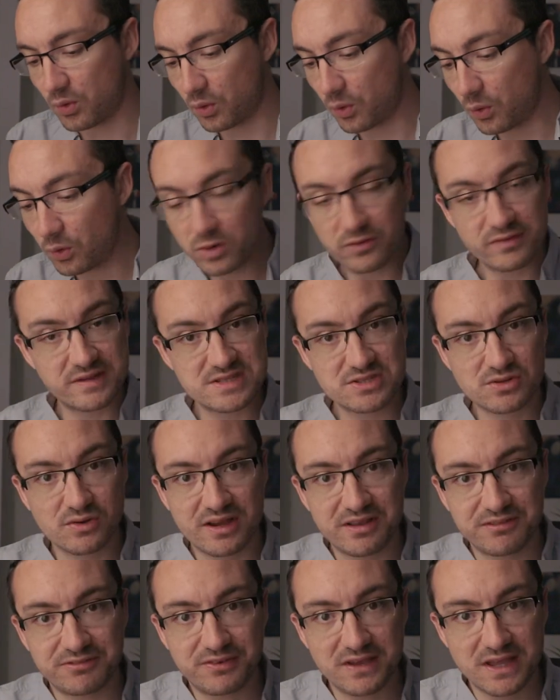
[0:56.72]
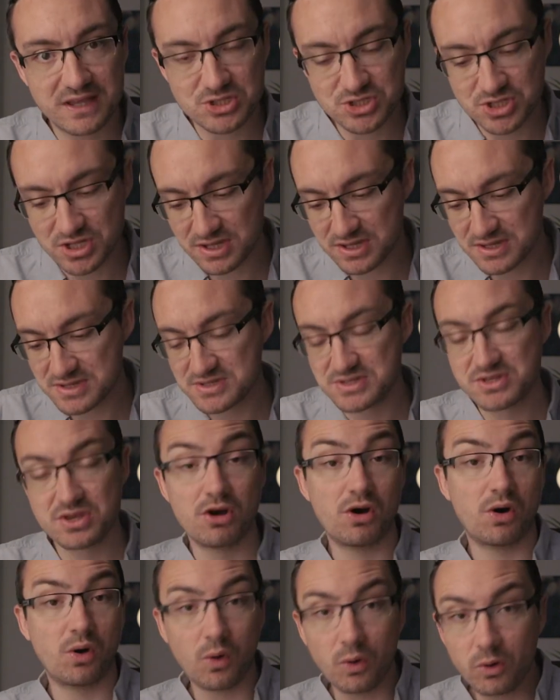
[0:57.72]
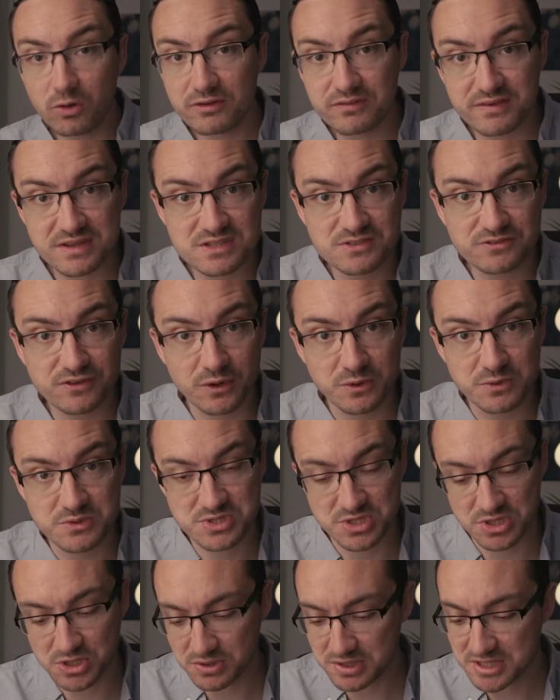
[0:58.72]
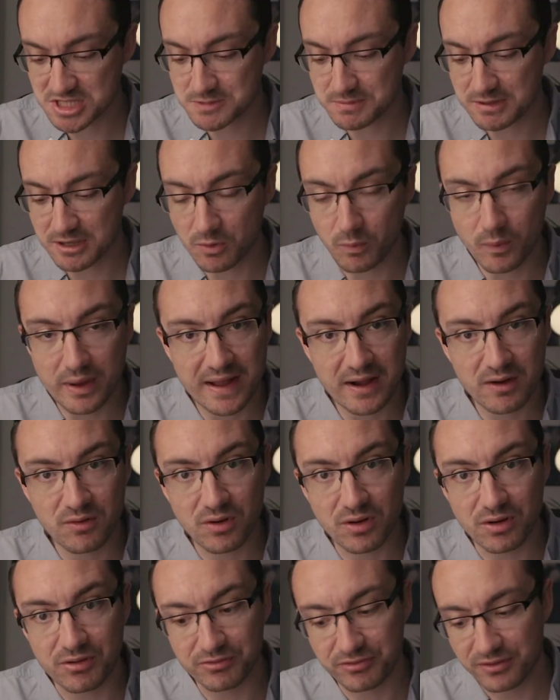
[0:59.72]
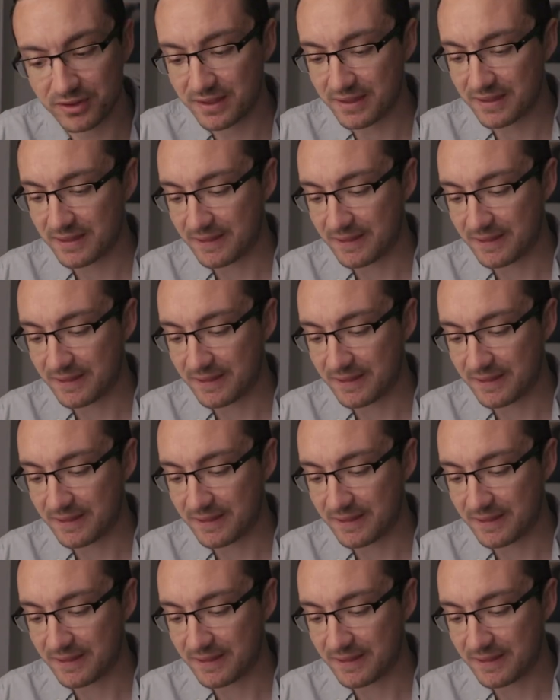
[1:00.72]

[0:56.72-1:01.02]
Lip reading: all of its great features, all of its faults that you need to be aware of,